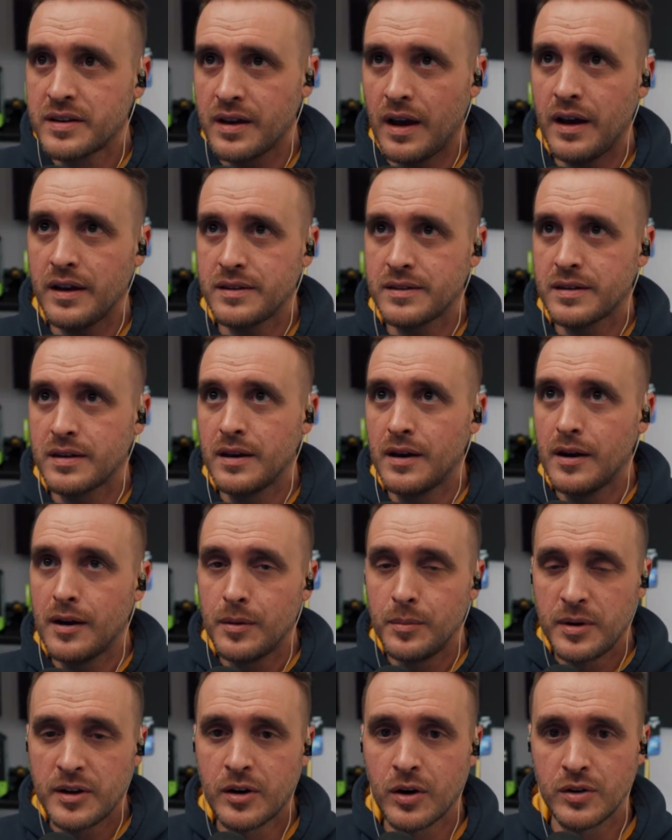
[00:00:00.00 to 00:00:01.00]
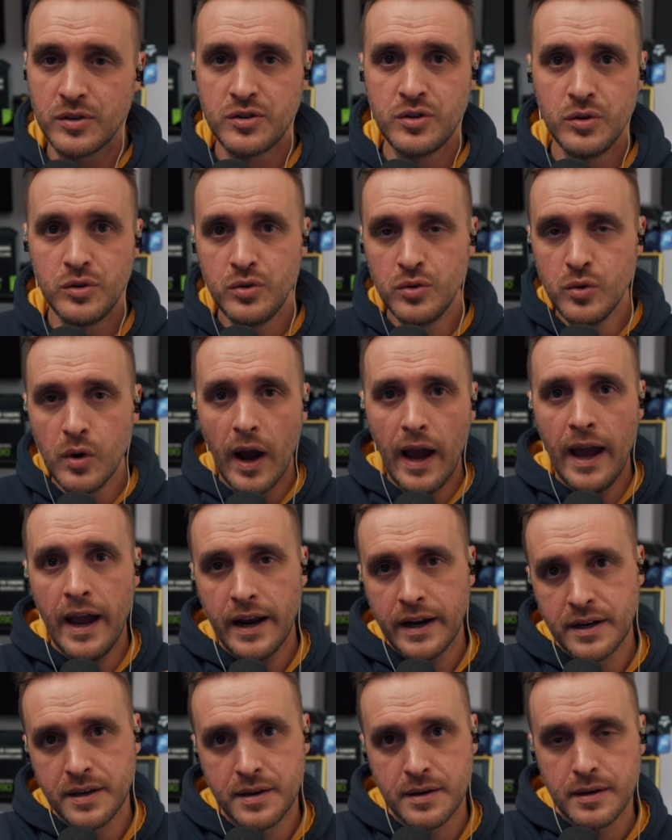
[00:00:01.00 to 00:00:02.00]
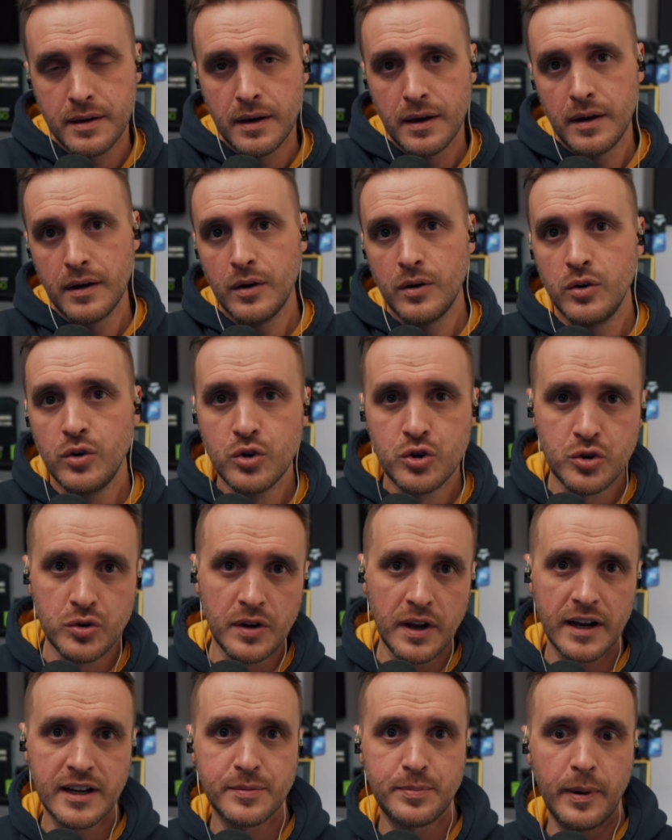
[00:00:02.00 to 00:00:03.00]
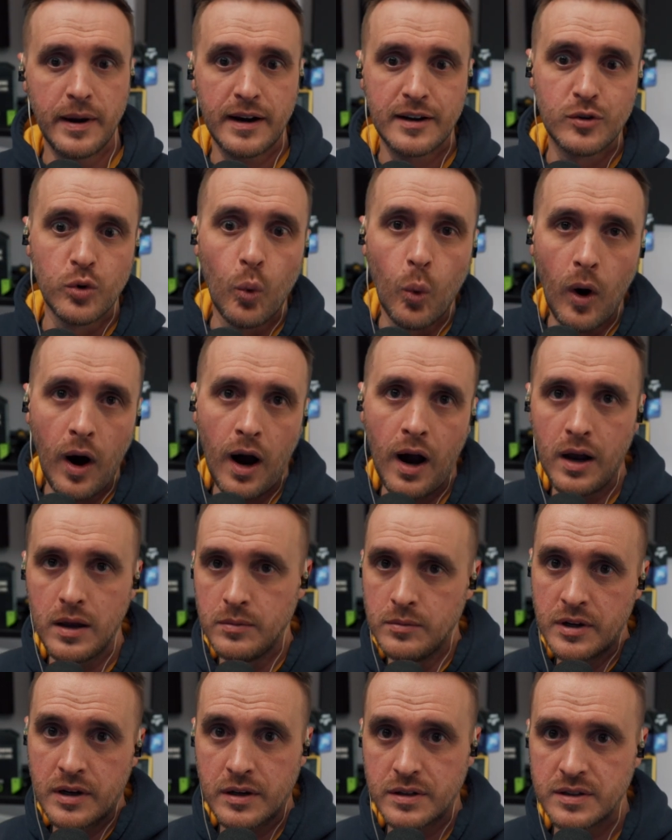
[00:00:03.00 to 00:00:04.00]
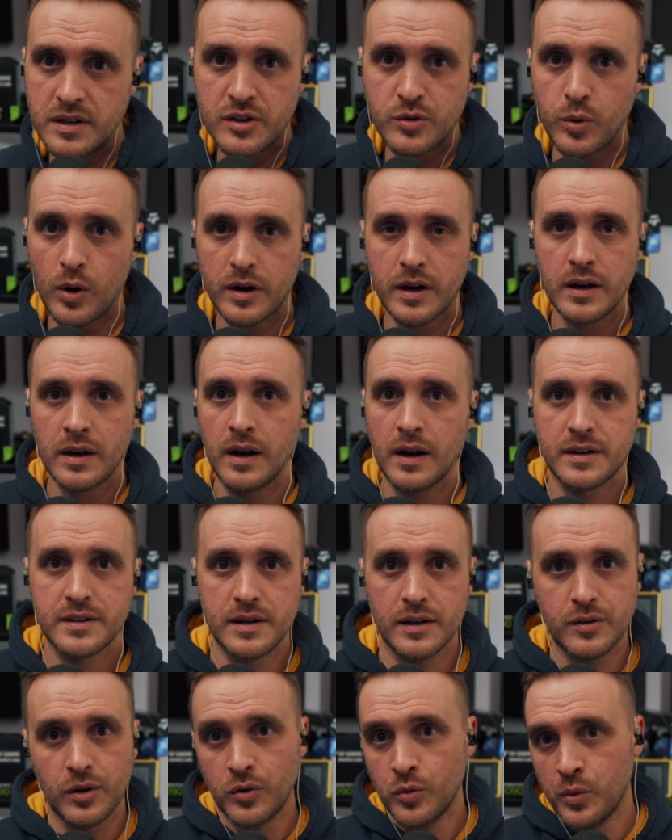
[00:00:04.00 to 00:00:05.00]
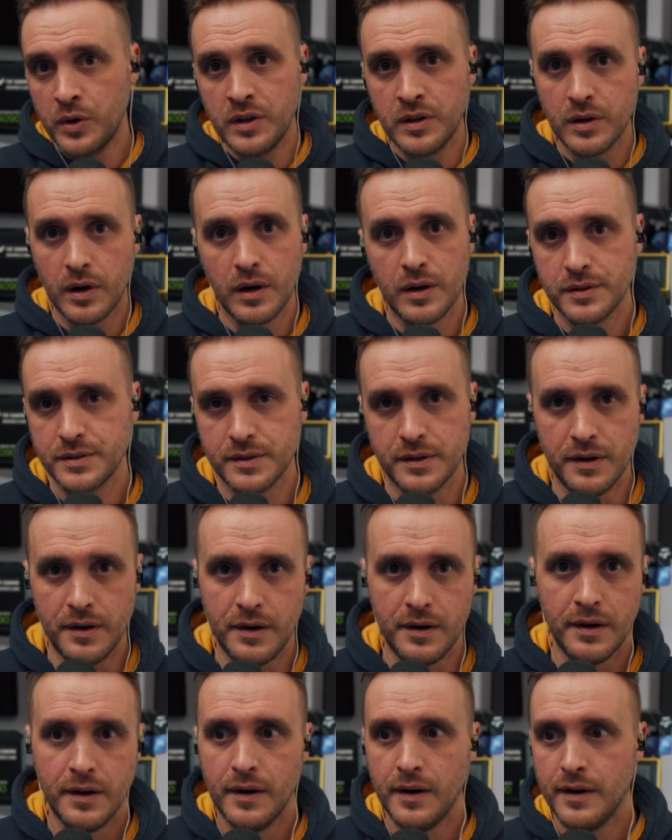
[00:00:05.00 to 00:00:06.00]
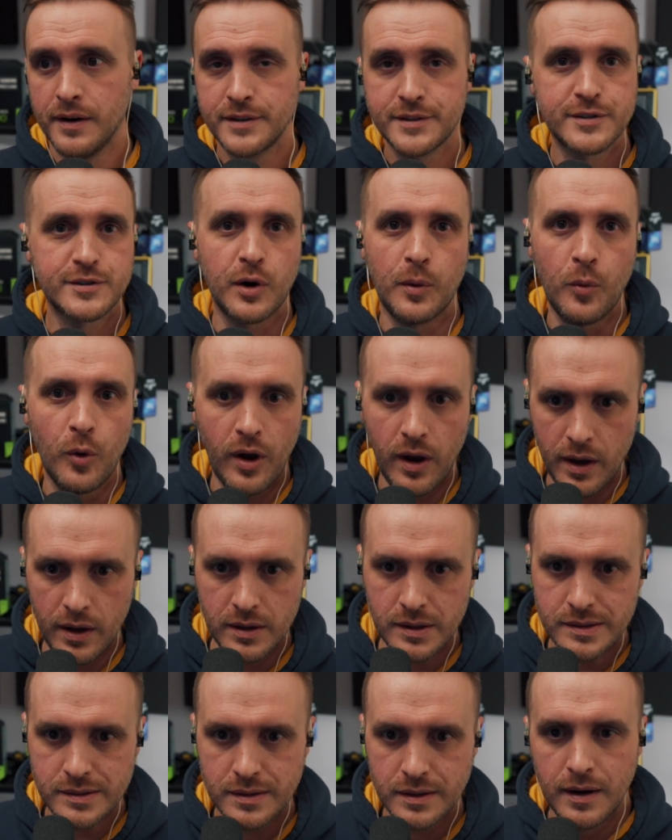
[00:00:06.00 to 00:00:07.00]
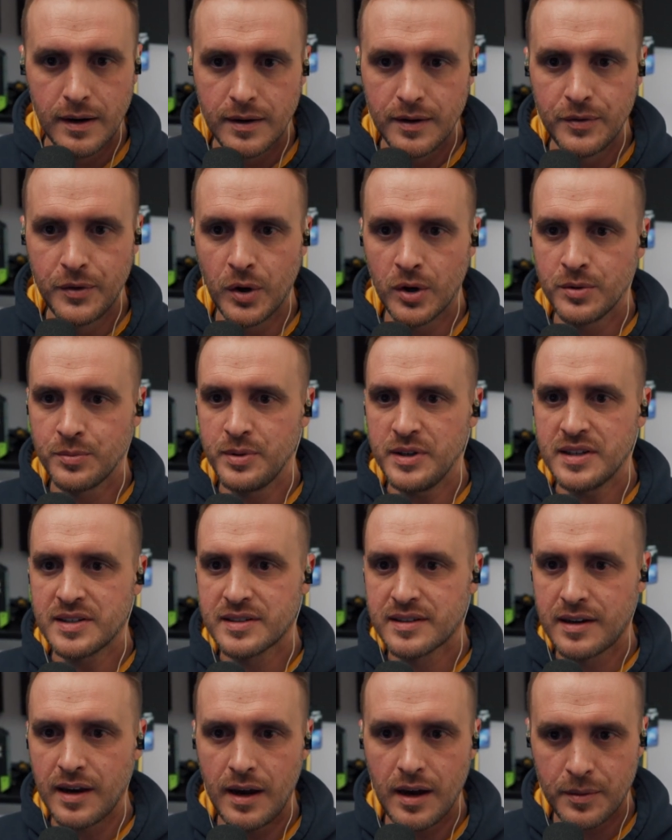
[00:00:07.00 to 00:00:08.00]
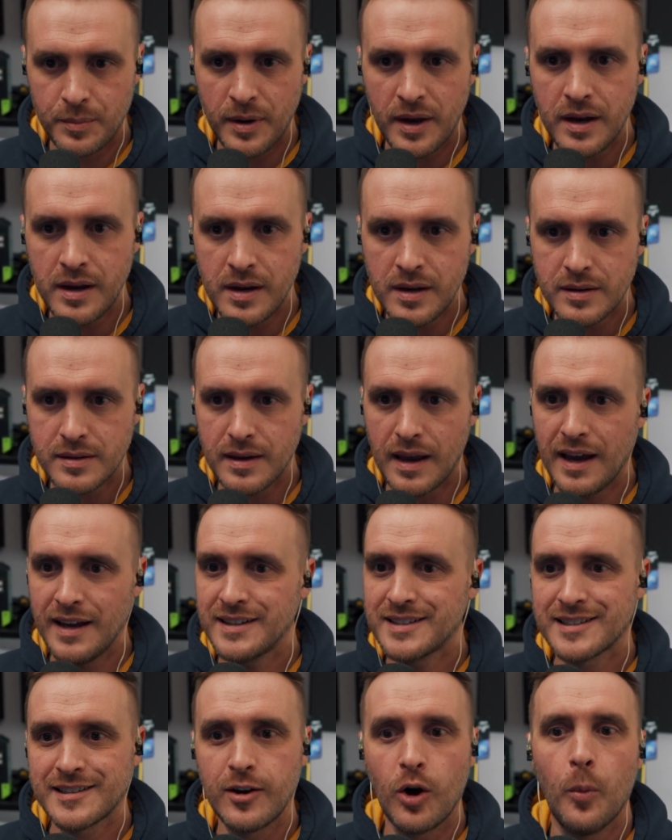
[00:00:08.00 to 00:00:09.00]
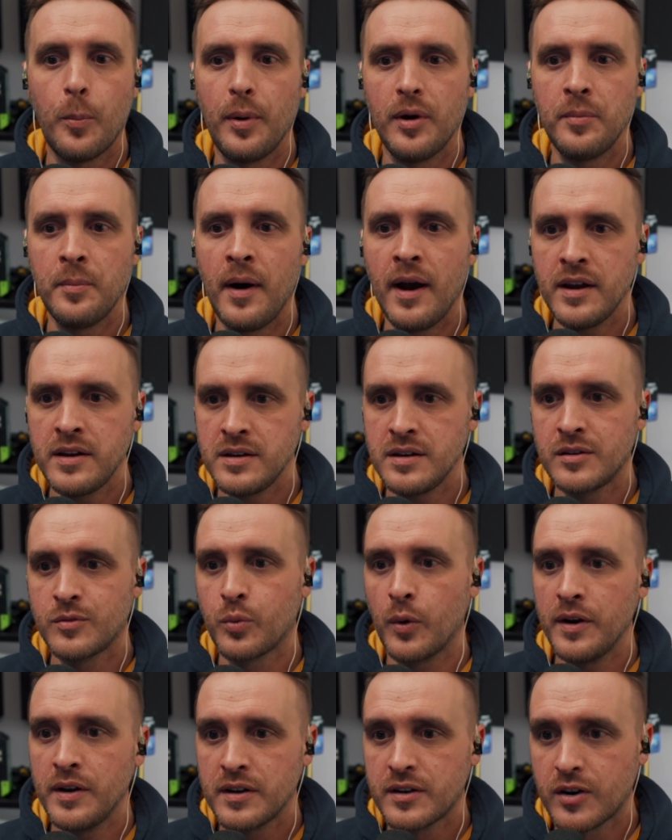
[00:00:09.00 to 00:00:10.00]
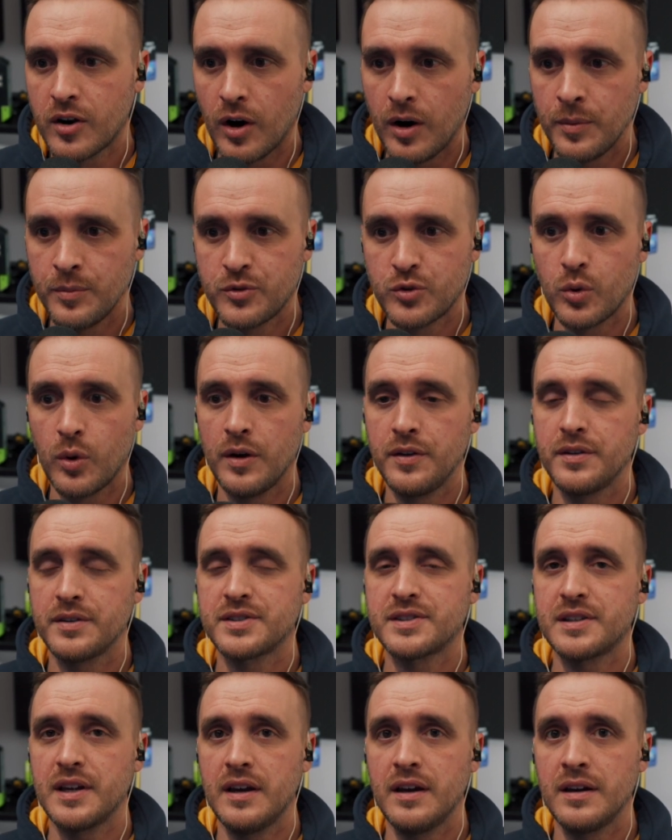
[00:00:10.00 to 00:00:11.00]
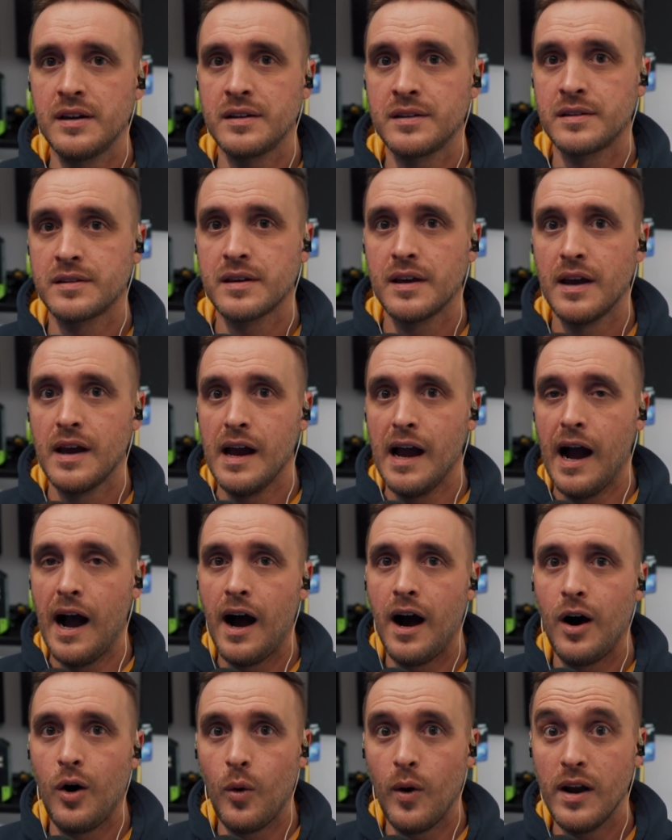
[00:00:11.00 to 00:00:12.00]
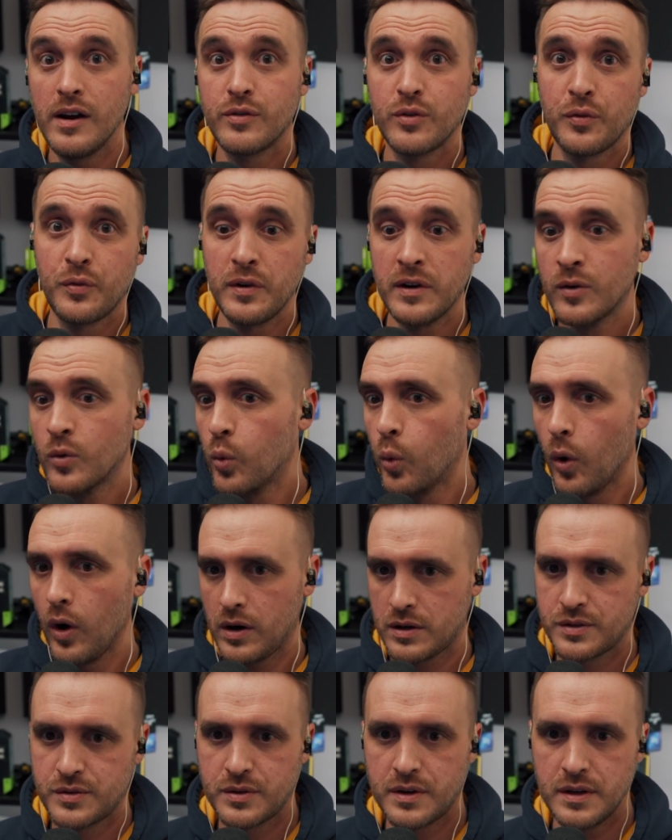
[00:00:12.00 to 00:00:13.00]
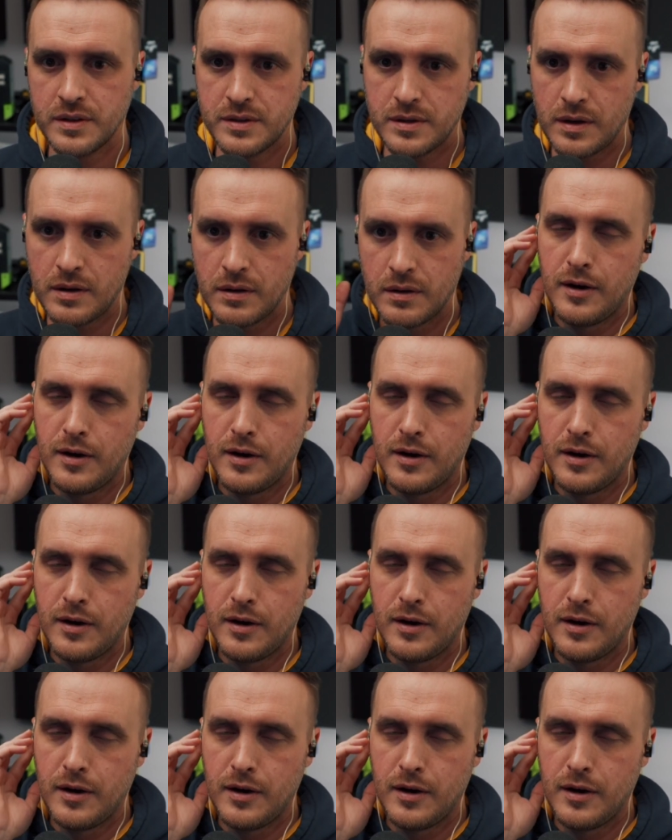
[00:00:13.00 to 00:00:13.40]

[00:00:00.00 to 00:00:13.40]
that because you do X, you should expect Y because it's working like that on Windows or somewhere else. Don't be scared by it and stay open-minded when it comes to understand how everything works together.